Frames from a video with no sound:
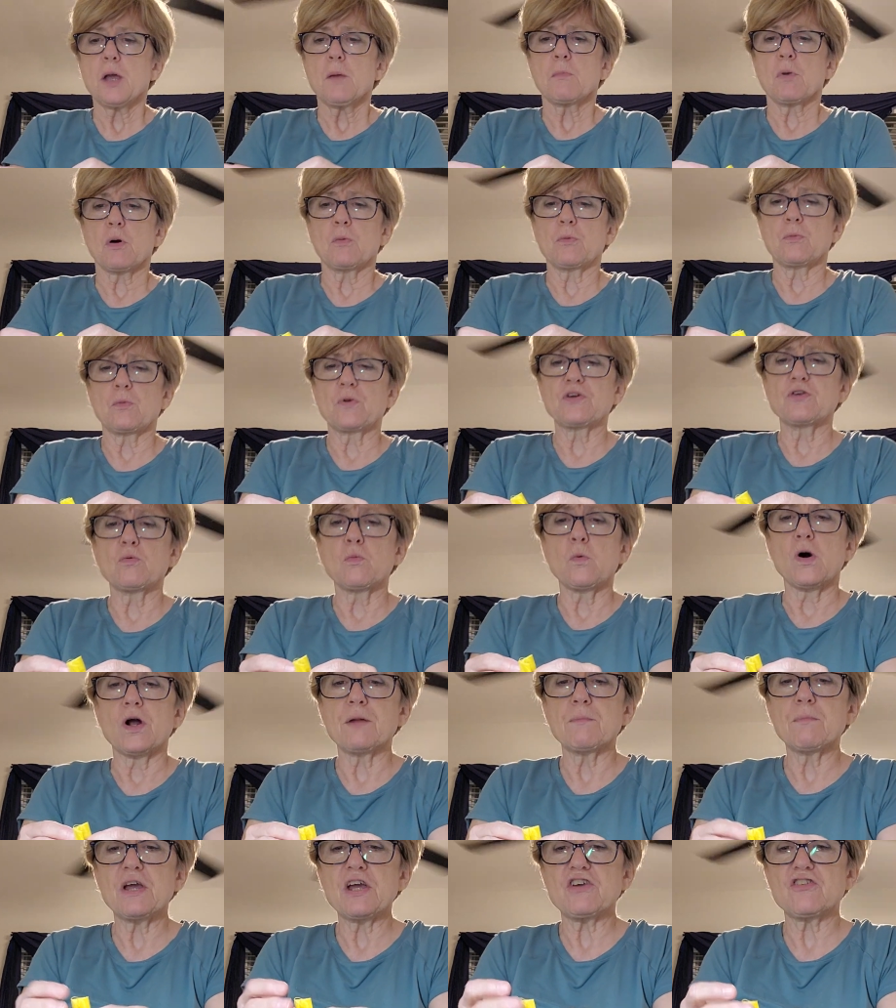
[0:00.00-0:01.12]
But you want
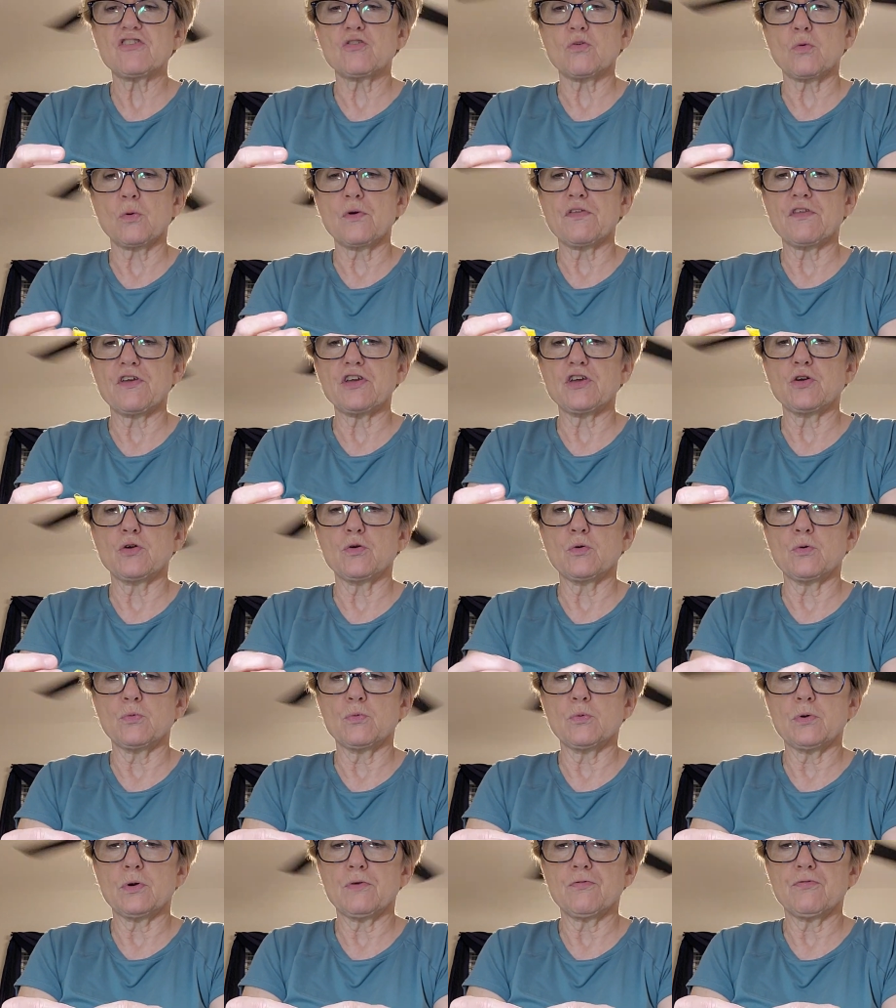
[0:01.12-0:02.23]
to make sure that
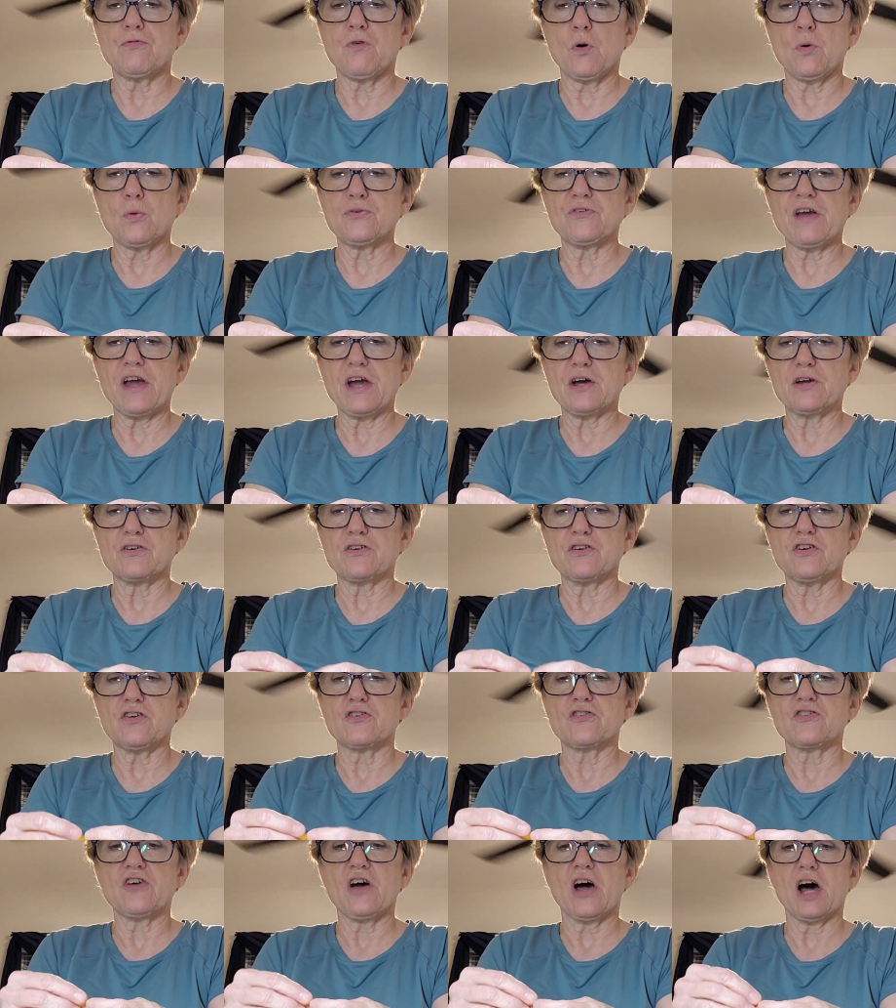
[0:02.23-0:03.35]
you fold down
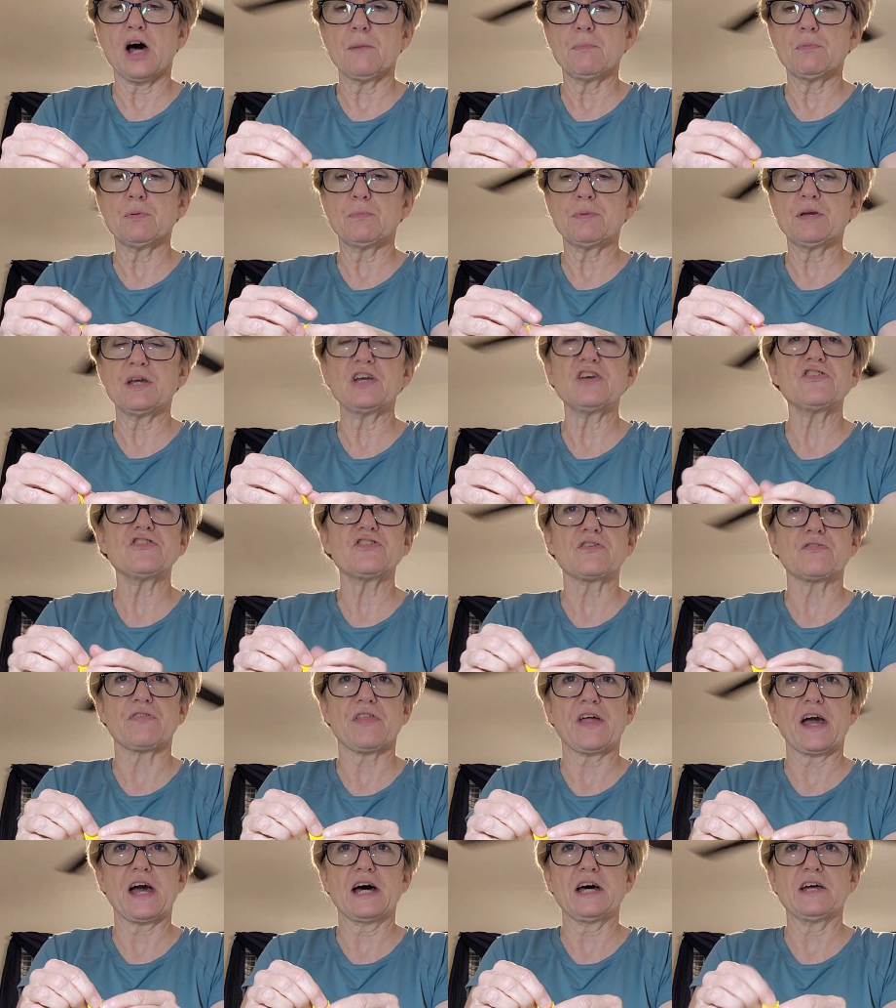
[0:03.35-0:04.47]
your top piece of
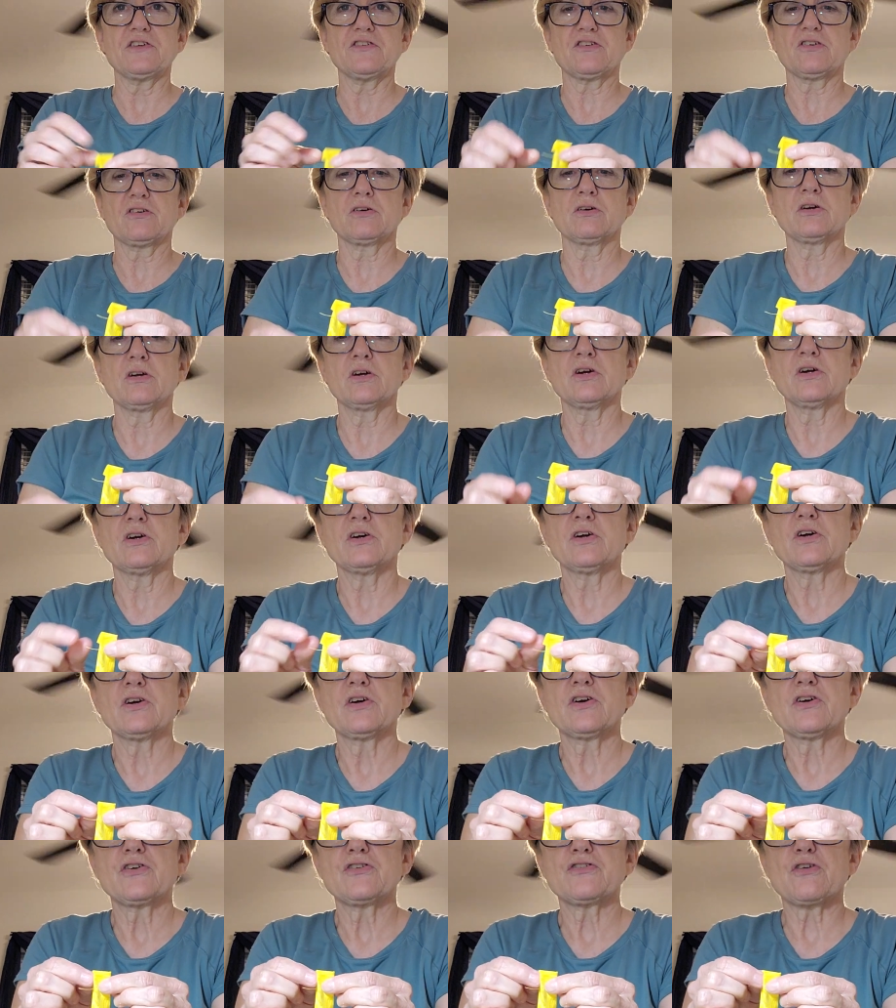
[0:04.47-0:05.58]
that
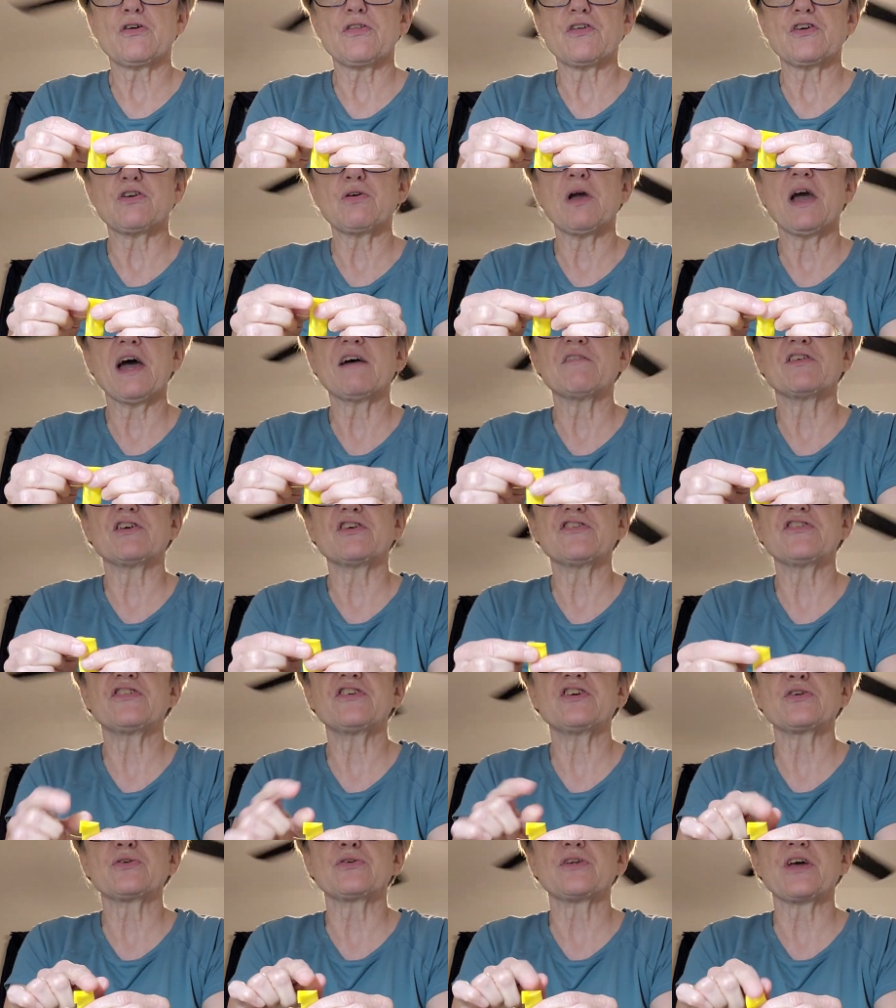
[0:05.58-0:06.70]
so that you have a
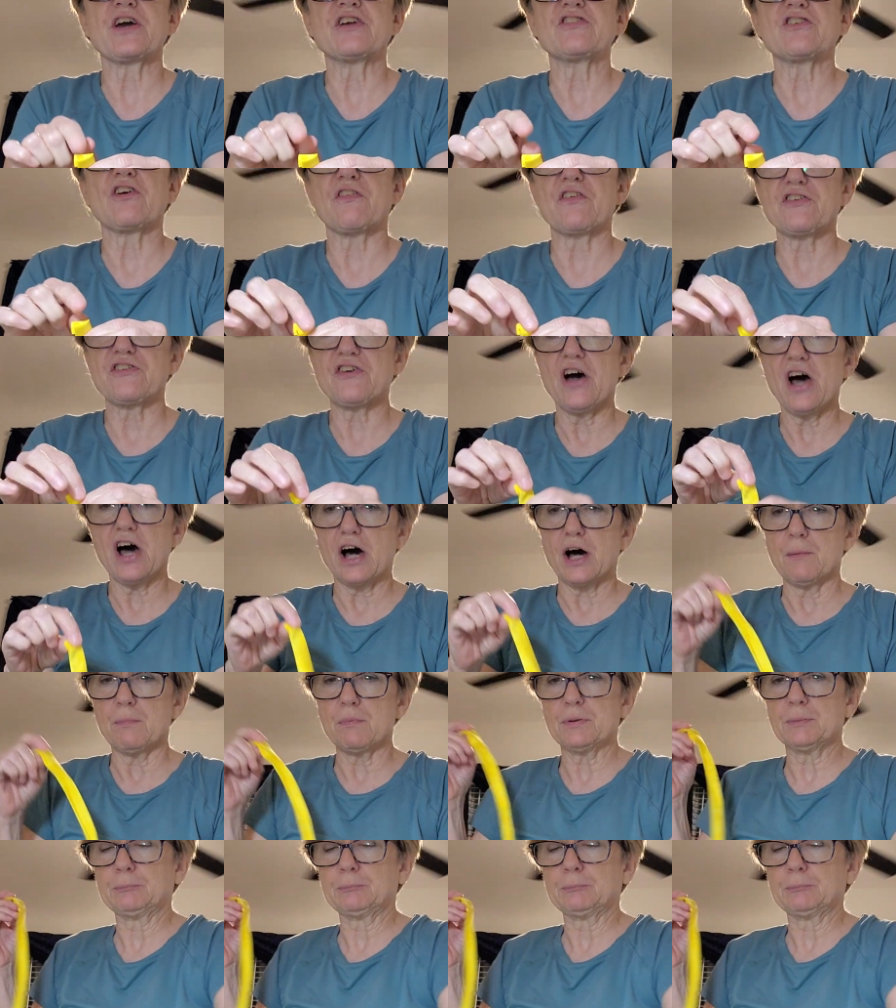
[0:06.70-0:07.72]
sealed edge on the top.